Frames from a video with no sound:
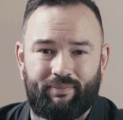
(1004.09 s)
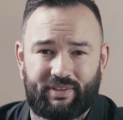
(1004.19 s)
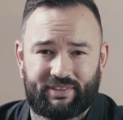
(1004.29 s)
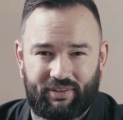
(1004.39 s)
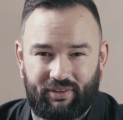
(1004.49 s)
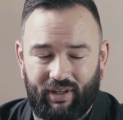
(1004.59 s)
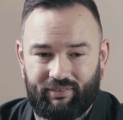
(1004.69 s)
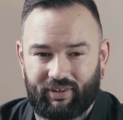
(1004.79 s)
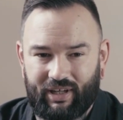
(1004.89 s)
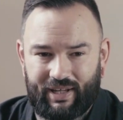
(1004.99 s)
So in
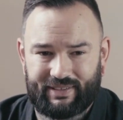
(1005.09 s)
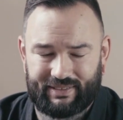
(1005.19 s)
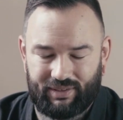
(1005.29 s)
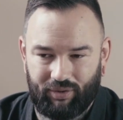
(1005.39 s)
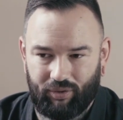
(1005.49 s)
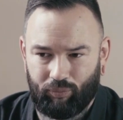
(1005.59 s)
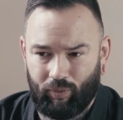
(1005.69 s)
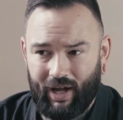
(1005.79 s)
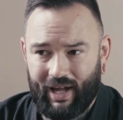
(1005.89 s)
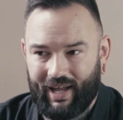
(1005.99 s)
regards to
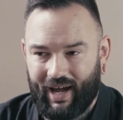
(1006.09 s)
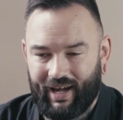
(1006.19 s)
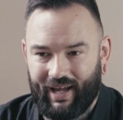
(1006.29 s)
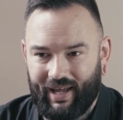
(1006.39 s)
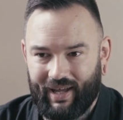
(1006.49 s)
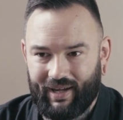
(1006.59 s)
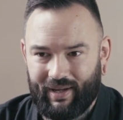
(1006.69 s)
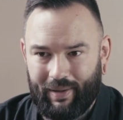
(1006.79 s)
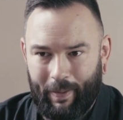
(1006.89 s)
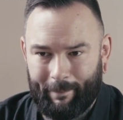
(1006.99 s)
why I
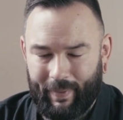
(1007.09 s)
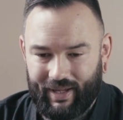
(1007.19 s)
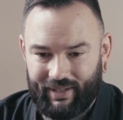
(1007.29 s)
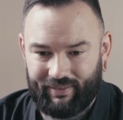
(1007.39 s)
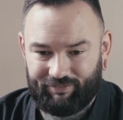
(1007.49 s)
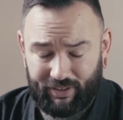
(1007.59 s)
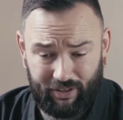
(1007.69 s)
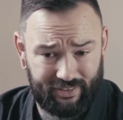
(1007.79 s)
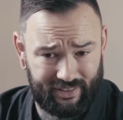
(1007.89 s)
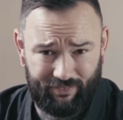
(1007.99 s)
made
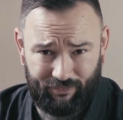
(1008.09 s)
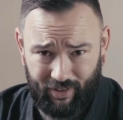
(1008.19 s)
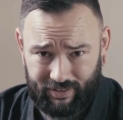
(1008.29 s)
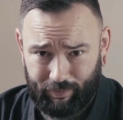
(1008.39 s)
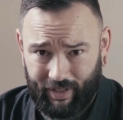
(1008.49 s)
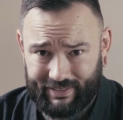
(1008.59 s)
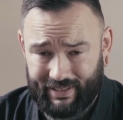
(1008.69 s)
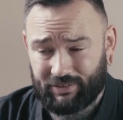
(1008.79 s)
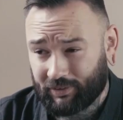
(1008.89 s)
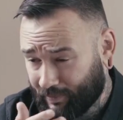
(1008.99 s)
videos in the first place, I
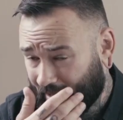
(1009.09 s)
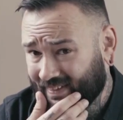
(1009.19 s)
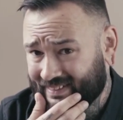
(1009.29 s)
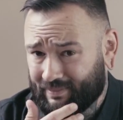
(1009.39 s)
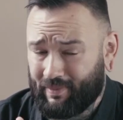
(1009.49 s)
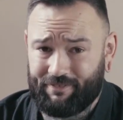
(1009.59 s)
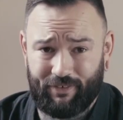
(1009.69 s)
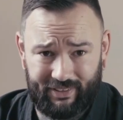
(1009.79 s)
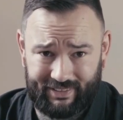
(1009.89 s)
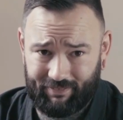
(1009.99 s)
talked about this in my
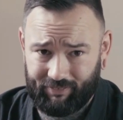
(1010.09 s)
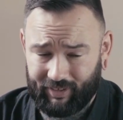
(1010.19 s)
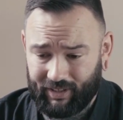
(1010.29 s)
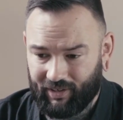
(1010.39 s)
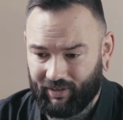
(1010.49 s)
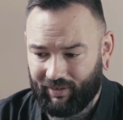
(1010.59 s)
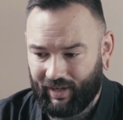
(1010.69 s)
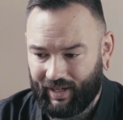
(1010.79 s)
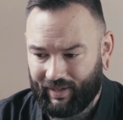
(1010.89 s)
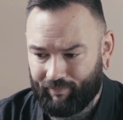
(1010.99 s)
first ever
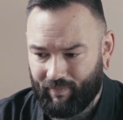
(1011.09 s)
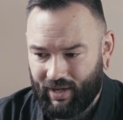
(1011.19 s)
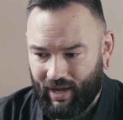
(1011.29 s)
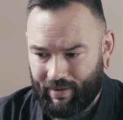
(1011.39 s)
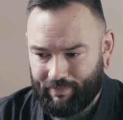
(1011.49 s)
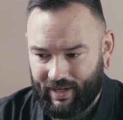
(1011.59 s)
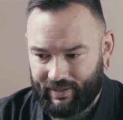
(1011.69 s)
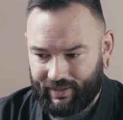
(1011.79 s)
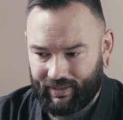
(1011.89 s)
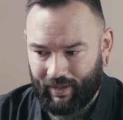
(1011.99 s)
video. I made
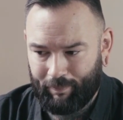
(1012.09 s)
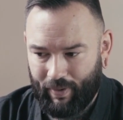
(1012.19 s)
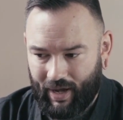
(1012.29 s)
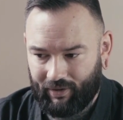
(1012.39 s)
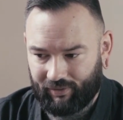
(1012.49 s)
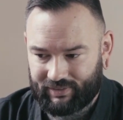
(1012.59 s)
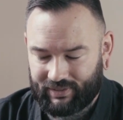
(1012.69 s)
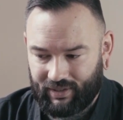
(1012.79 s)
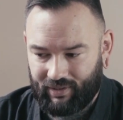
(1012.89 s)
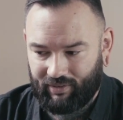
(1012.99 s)
it about
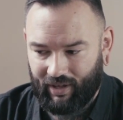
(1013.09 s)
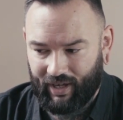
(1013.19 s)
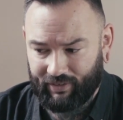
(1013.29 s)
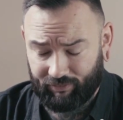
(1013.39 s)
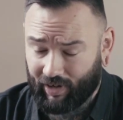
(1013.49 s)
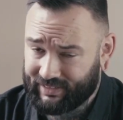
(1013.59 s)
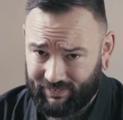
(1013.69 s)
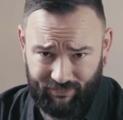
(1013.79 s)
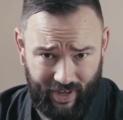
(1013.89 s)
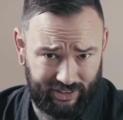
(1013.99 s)
the rise of
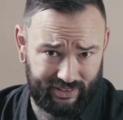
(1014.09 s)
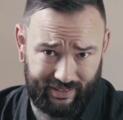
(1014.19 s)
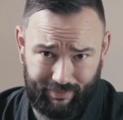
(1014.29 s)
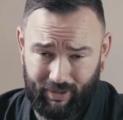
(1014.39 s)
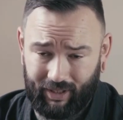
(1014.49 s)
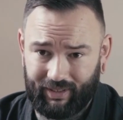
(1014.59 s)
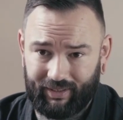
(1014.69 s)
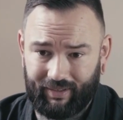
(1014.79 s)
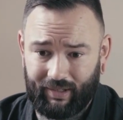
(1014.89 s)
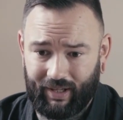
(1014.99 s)
fascism
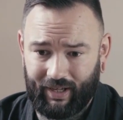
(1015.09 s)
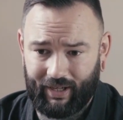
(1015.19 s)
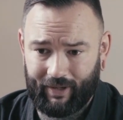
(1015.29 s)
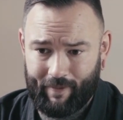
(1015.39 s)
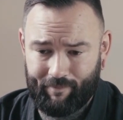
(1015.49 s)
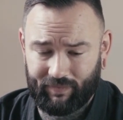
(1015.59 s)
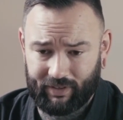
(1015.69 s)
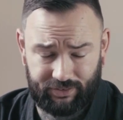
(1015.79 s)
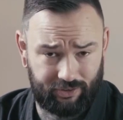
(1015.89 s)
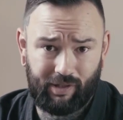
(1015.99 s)
in
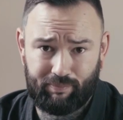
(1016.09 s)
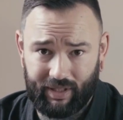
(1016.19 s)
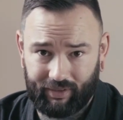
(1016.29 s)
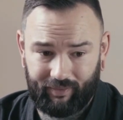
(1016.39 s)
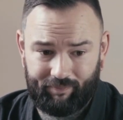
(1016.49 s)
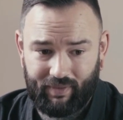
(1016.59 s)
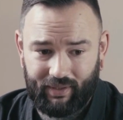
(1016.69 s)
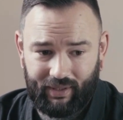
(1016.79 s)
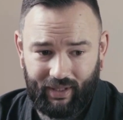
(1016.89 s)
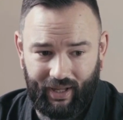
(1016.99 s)
extreme metal.
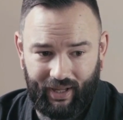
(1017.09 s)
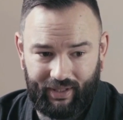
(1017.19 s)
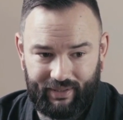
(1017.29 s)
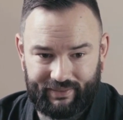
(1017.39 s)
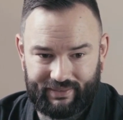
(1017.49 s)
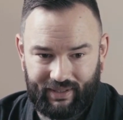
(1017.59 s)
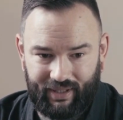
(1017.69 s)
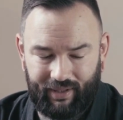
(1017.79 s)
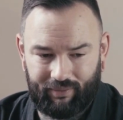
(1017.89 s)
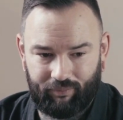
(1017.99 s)
And
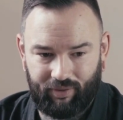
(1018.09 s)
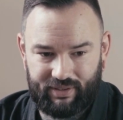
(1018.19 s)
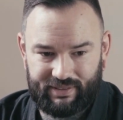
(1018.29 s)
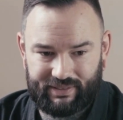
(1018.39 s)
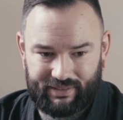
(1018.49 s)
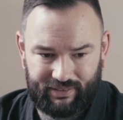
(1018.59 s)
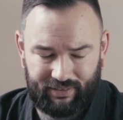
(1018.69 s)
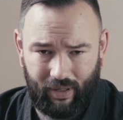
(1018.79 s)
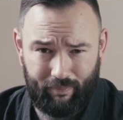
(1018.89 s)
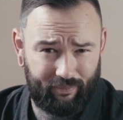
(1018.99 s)

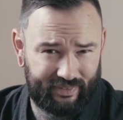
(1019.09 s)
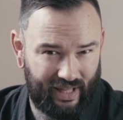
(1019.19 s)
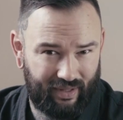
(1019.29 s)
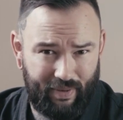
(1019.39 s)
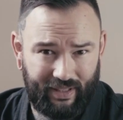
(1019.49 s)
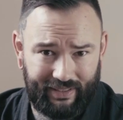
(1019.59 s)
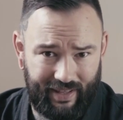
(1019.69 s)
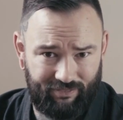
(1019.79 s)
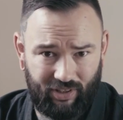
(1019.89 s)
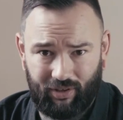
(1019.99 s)
so I started making
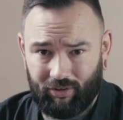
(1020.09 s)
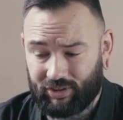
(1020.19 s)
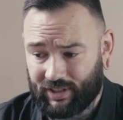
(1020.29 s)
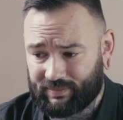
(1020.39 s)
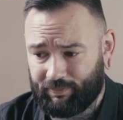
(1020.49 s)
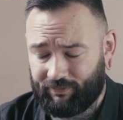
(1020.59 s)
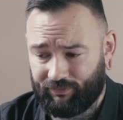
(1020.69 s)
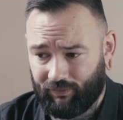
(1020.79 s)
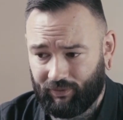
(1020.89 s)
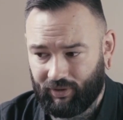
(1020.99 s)
that video just
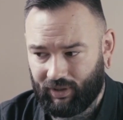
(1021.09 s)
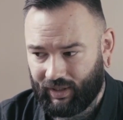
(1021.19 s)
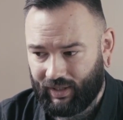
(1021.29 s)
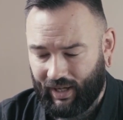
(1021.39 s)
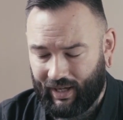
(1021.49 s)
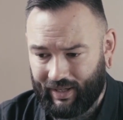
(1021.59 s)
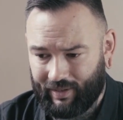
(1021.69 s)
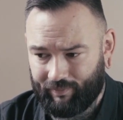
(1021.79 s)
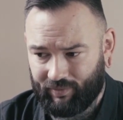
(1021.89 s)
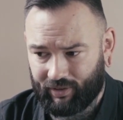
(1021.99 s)
before
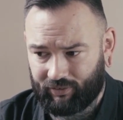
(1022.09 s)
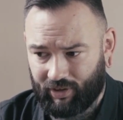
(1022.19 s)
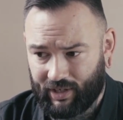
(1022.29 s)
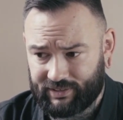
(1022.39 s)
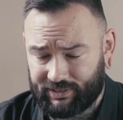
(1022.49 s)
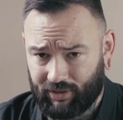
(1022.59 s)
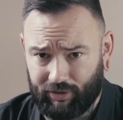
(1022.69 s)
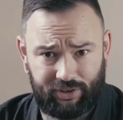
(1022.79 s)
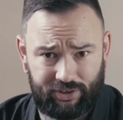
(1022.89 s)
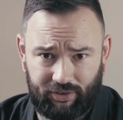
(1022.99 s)
the Christchurch
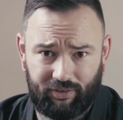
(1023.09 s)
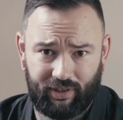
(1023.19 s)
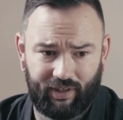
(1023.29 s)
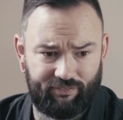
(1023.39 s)
shooting